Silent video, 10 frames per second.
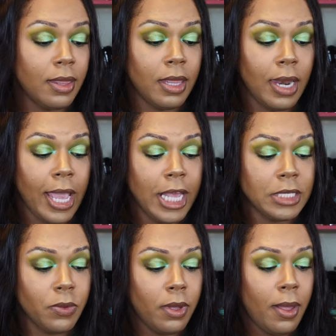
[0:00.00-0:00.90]
The
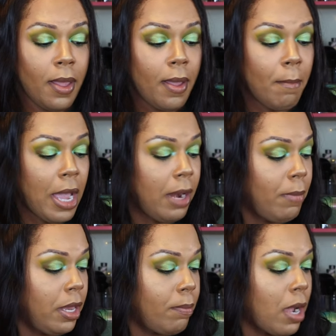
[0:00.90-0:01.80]
last one might
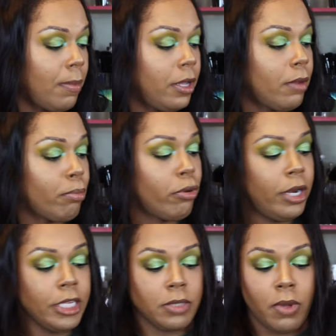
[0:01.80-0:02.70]
have been probably the
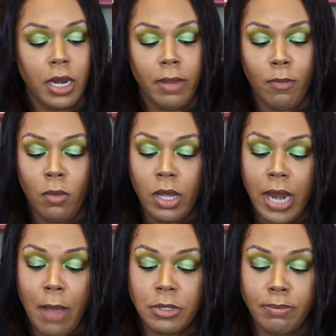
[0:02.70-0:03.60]
prettiest one and
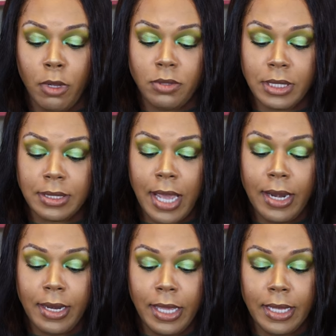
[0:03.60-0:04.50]
one I was most
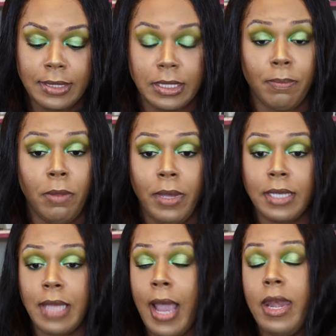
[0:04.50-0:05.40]
excited to get simply
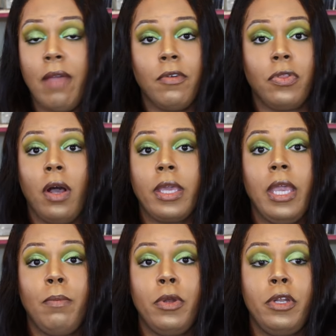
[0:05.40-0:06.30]
because I never thought
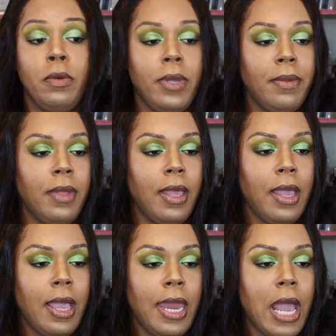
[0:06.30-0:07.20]
Kim would do it.
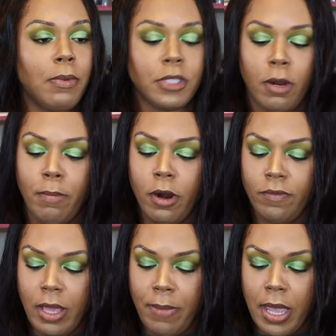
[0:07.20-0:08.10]
And that was her
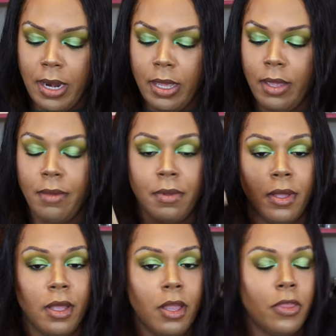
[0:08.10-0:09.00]
birthday palette,
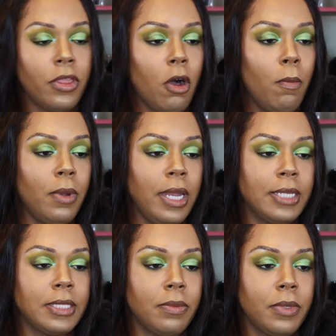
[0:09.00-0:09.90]
the
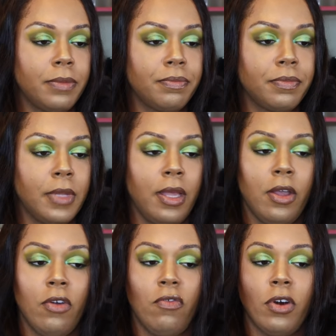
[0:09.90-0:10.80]
Opalescent
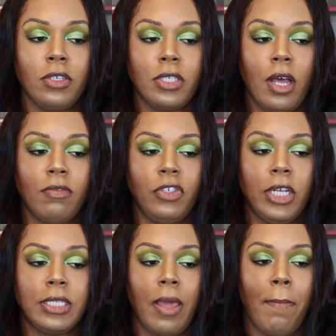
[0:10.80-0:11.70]
First off,
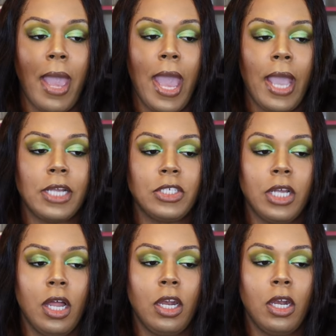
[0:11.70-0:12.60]
just the
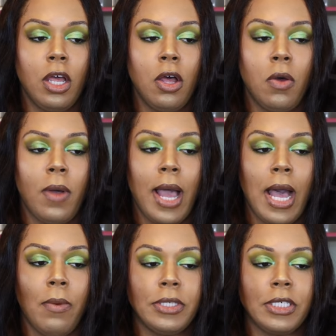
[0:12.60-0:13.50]
packaging alone,
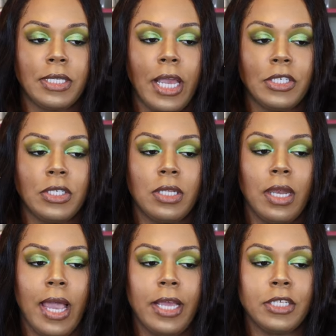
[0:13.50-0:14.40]
how it just catches the
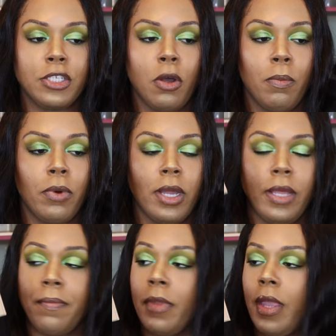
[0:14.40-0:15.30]
light is so pretty.